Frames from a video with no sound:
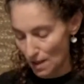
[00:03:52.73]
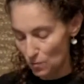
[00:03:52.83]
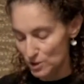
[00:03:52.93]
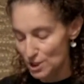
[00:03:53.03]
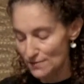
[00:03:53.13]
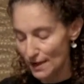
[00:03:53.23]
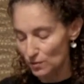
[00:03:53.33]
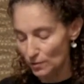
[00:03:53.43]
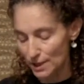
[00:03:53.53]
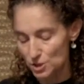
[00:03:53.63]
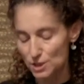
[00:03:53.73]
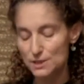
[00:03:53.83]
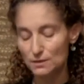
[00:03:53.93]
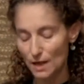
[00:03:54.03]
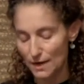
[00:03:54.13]
which he then arranged
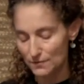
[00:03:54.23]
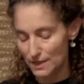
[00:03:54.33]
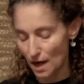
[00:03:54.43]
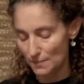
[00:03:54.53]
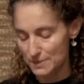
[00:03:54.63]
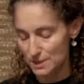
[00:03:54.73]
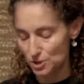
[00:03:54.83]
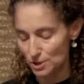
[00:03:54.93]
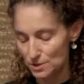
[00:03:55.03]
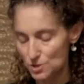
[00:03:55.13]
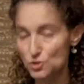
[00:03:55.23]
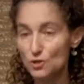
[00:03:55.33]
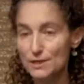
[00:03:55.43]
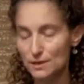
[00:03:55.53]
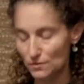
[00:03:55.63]
into lively compositions,
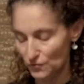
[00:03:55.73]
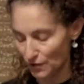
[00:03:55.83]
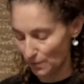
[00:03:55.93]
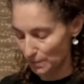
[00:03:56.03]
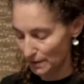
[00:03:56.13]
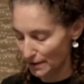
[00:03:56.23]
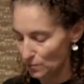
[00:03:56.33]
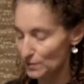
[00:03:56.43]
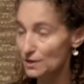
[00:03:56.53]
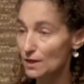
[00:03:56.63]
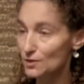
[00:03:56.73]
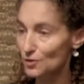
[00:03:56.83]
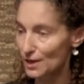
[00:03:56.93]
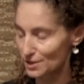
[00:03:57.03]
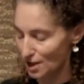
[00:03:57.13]
striking for their play with
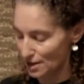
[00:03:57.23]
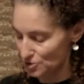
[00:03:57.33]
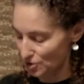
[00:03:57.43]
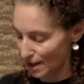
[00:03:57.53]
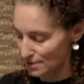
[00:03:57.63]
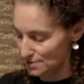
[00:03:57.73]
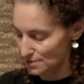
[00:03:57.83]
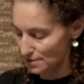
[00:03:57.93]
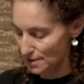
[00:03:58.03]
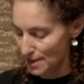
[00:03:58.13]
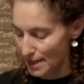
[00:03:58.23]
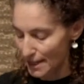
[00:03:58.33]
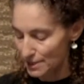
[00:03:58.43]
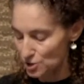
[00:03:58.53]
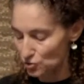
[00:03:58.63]
color and contrast.
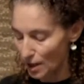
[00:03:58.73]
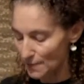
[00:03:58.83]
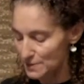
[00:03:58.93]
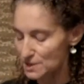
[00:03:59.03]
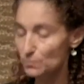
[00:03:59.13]
He described this